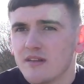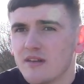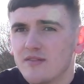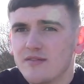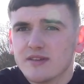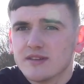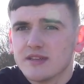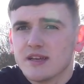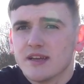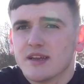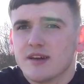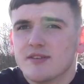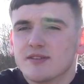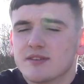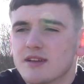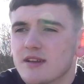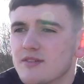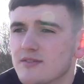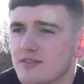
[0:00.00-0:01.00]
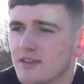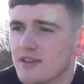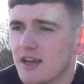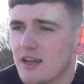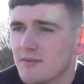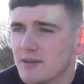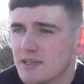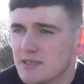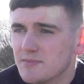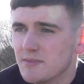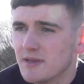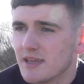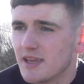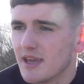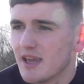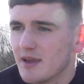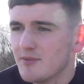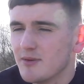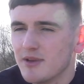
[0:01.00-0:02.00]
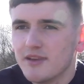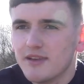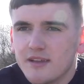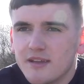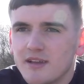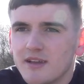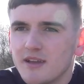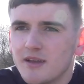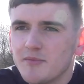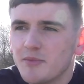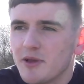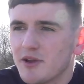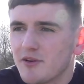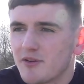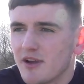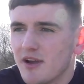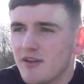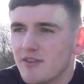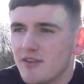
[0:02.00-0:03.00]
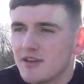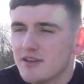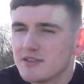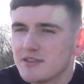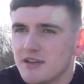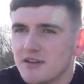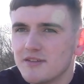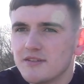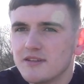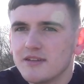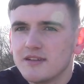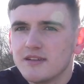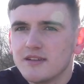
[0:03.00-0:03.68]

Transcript: obviously, you know, it's a local derby, it's a big game and big crowd there, so